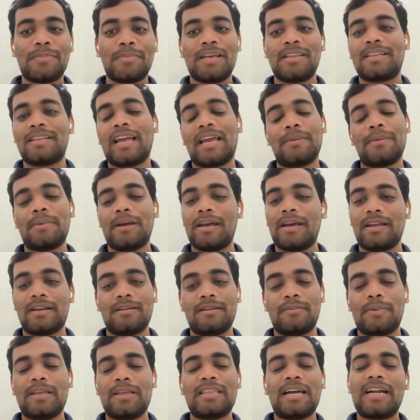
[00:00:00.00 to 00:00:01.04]
By
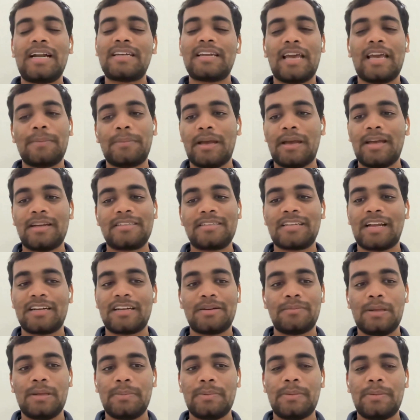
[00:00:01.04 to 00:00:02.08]
that time I had
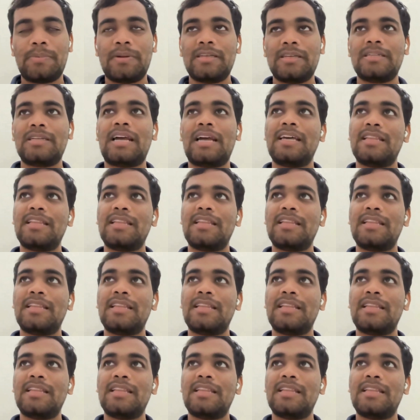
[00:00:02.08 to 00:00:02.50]
started my preparation.